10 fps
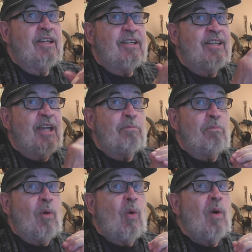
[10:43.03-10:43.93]
to get
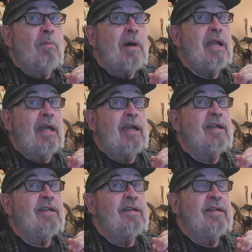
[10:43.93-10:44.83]
more
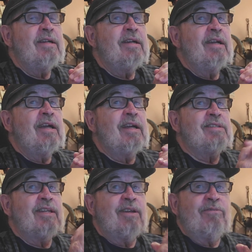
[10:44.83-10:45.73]
money
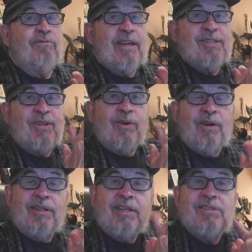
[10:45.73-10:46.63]
as an investor
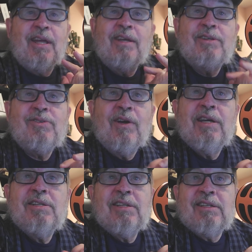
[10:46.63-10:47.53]
in these
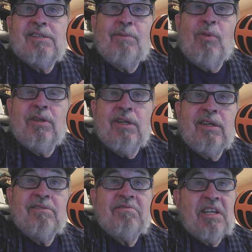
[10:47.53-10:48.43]
industries and someone that's
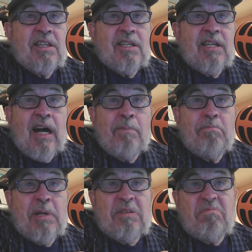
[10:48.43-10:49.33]
at the top
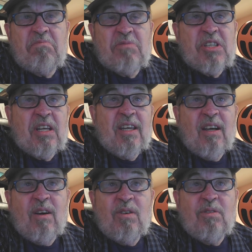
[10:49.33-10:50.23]
and
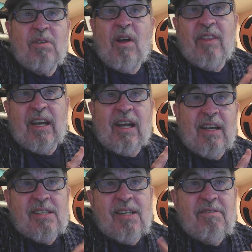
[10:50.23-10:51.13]
CEO and all that
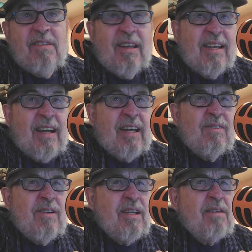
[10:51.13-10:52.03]
kind of stuff? How
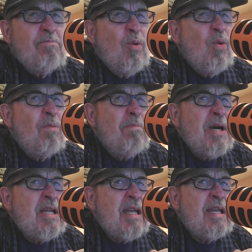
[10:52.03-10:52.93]
do I get more
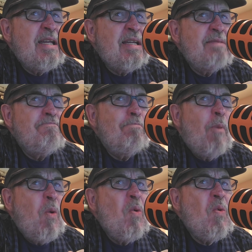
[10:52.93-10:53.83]
money?
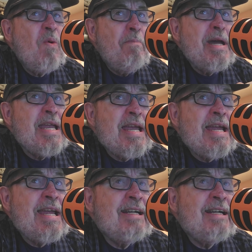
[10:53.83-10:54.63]
More money.